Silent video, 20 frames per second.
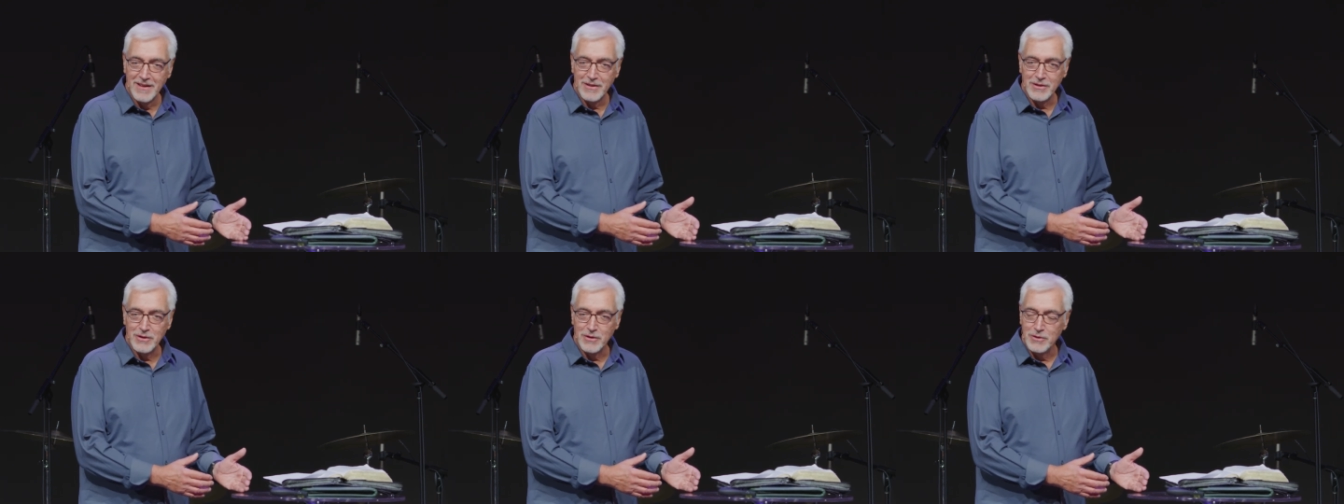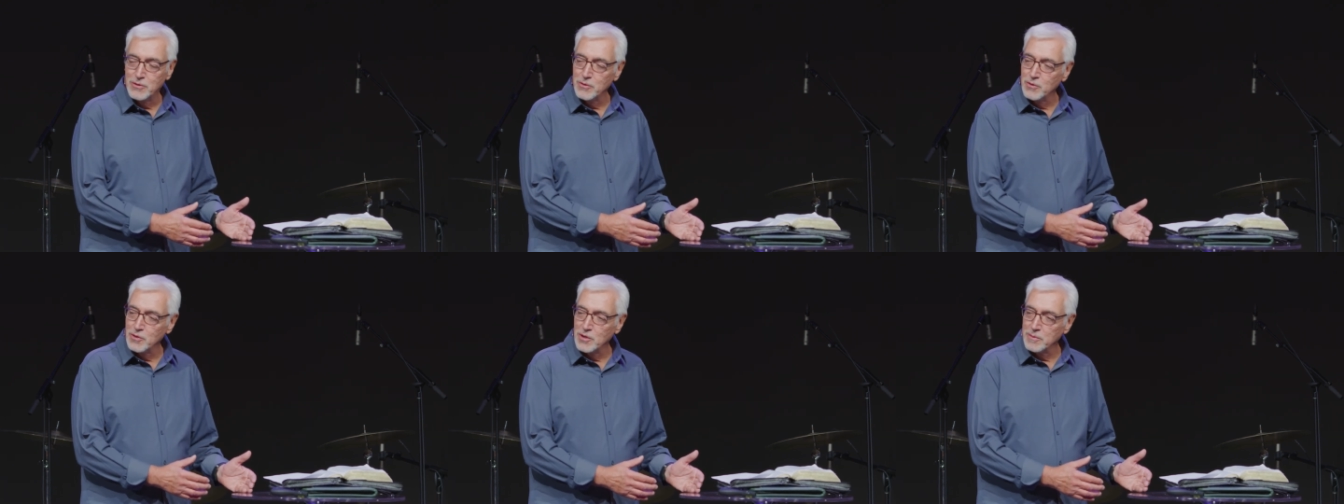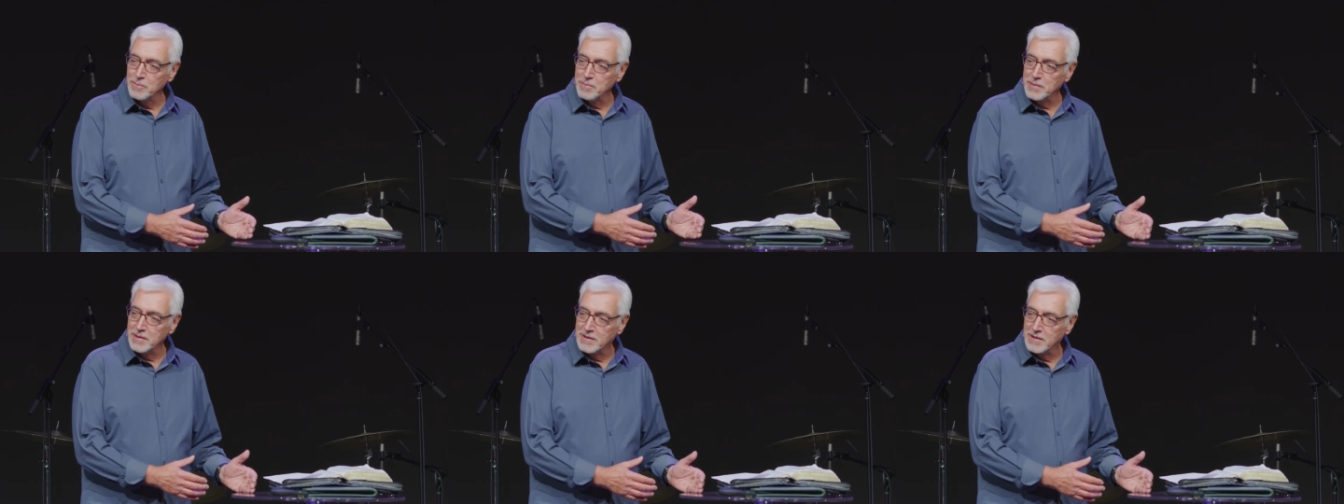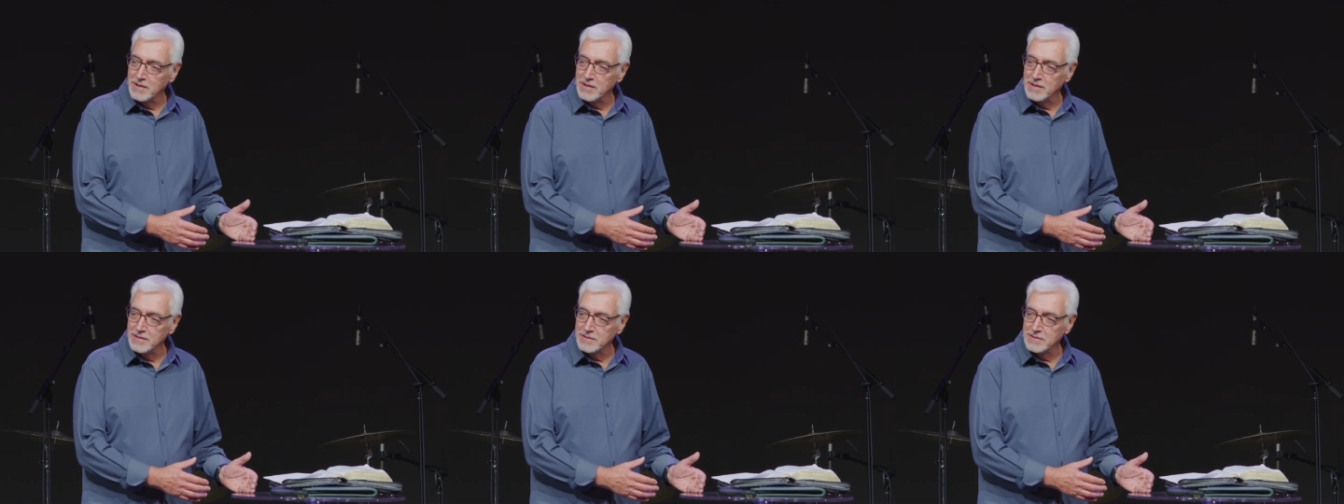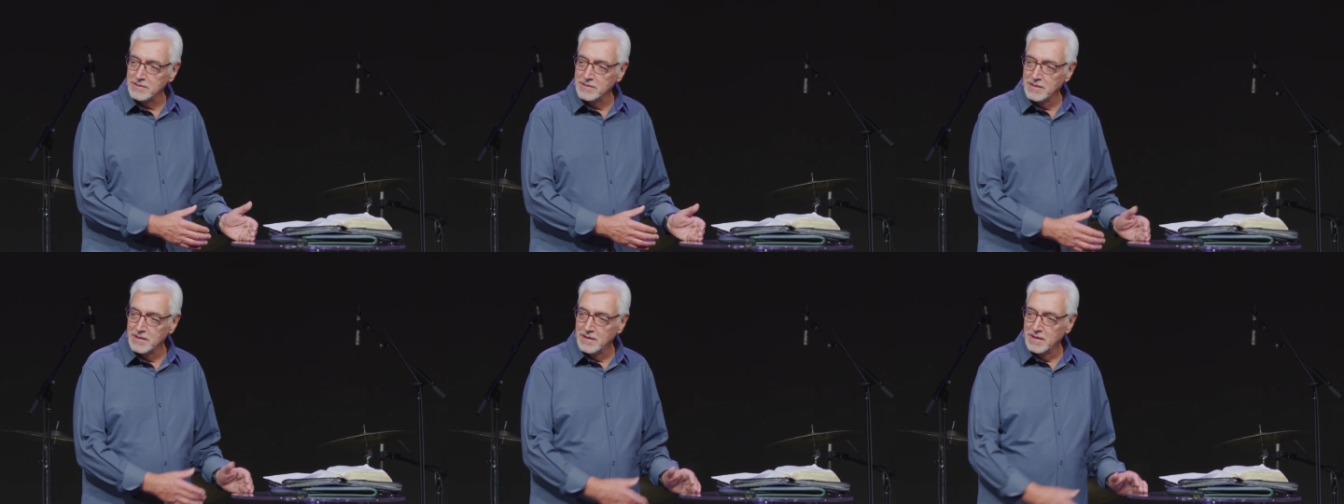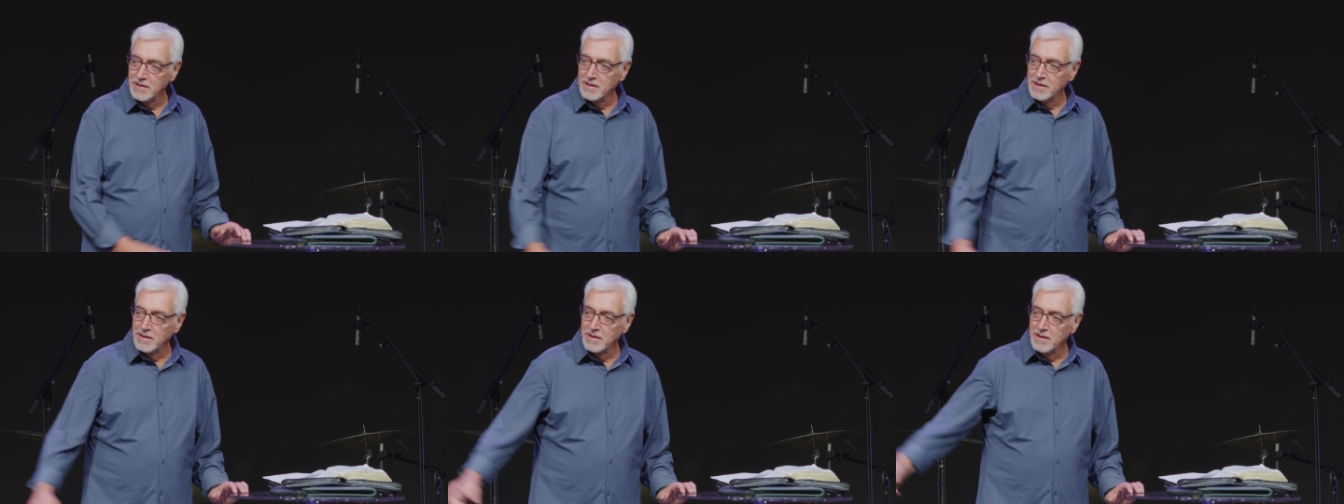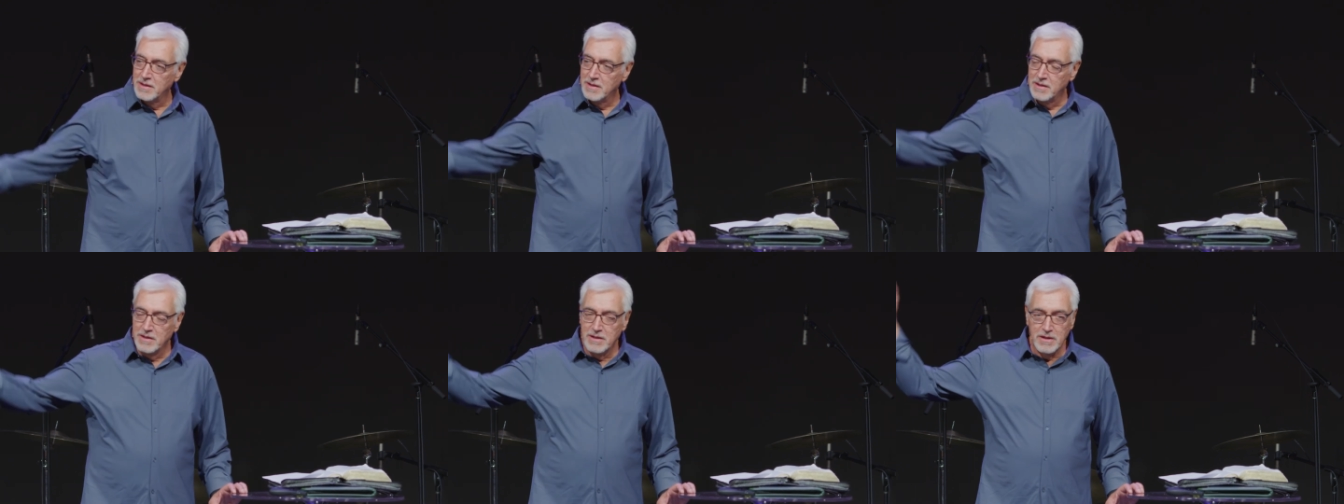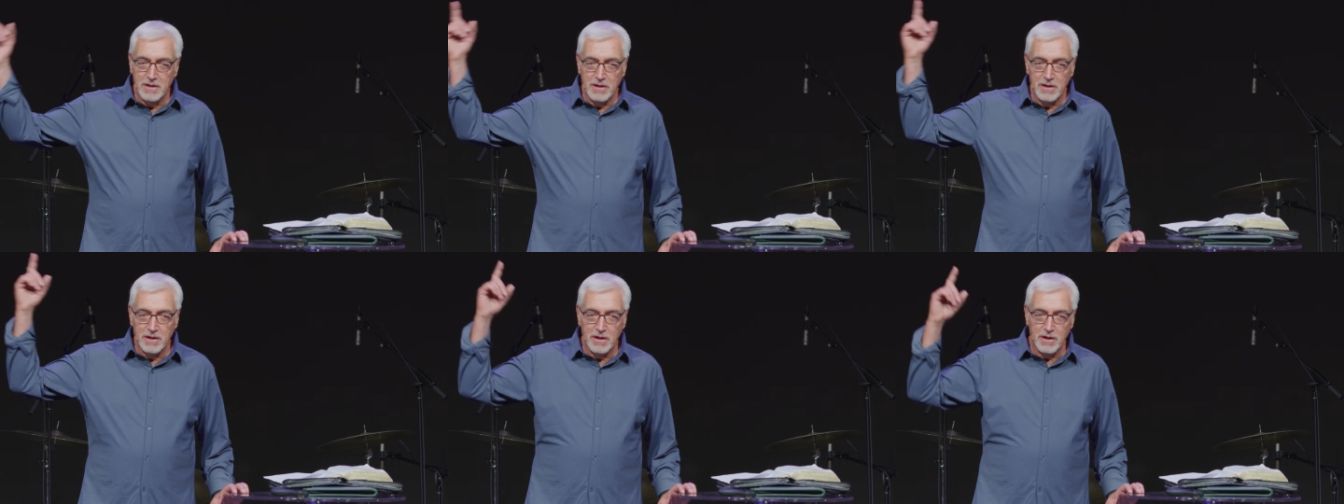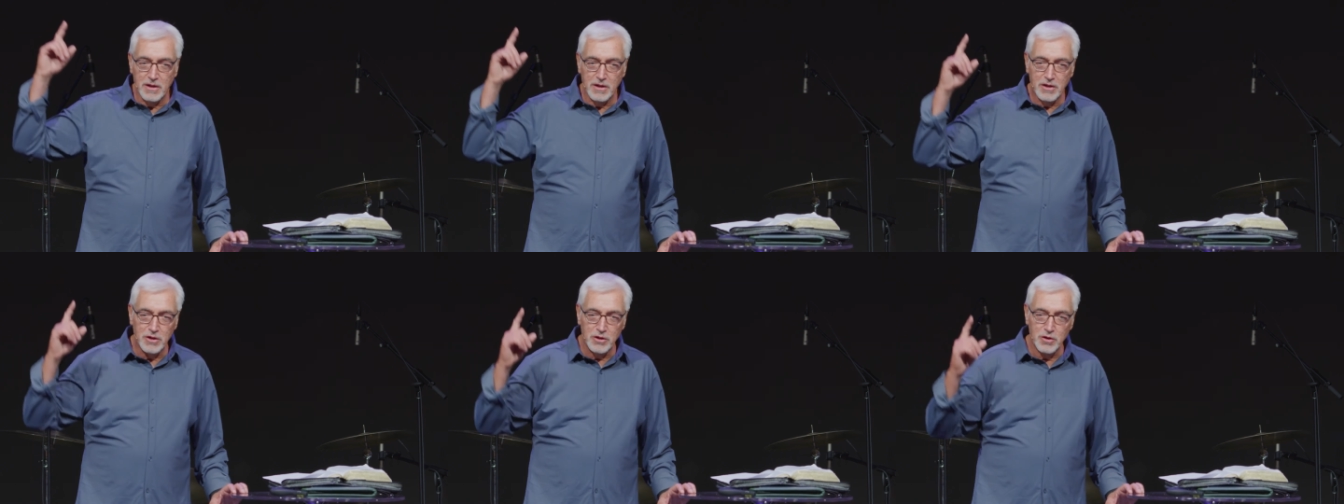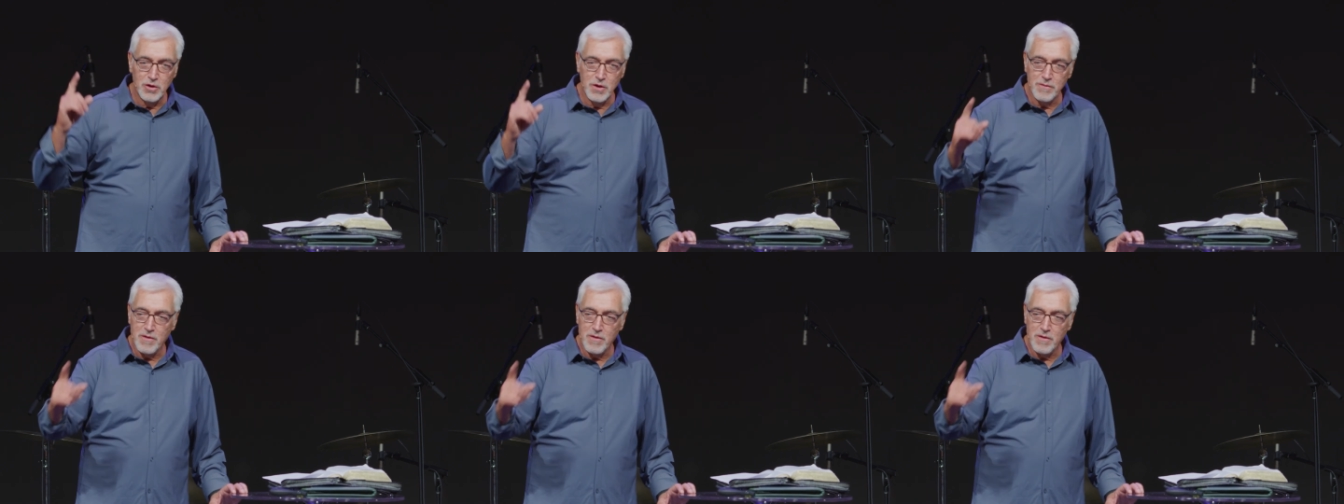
You're doing it because you